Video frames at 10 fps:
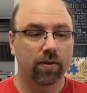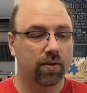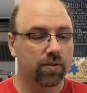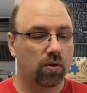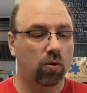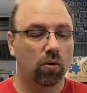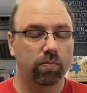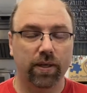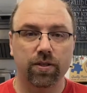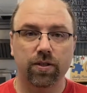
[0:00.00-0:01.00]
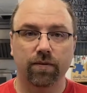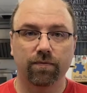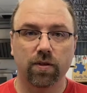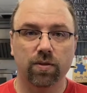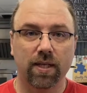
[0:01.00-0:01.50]
There's a whole bunch of
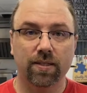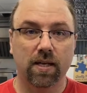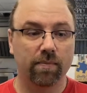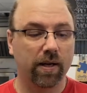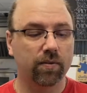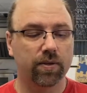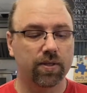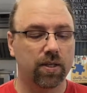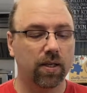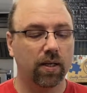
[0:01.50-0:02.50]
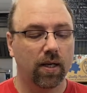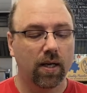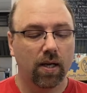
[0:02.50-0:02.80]
new sets coming out this year.